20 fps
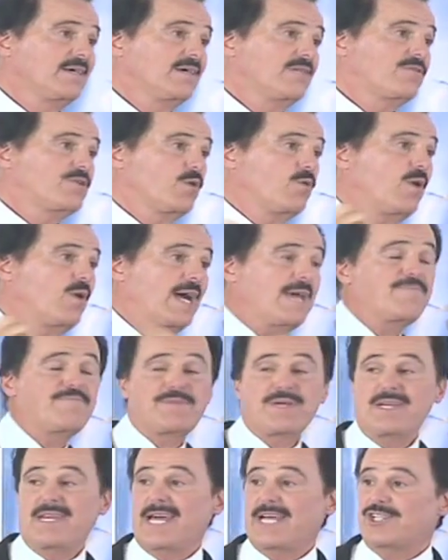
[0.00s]
to wipe
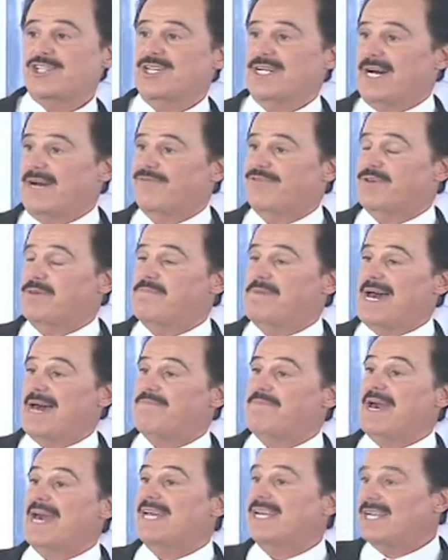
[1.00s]
the nation off the
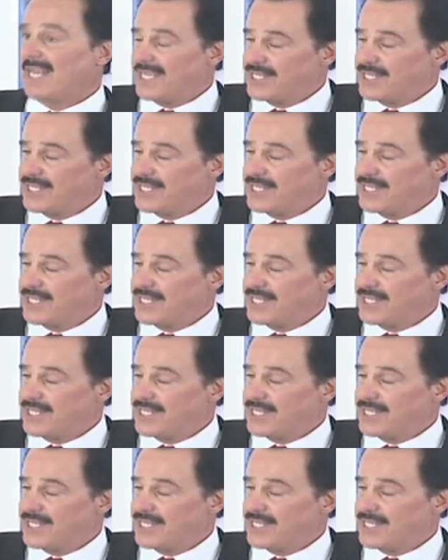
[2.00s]
map and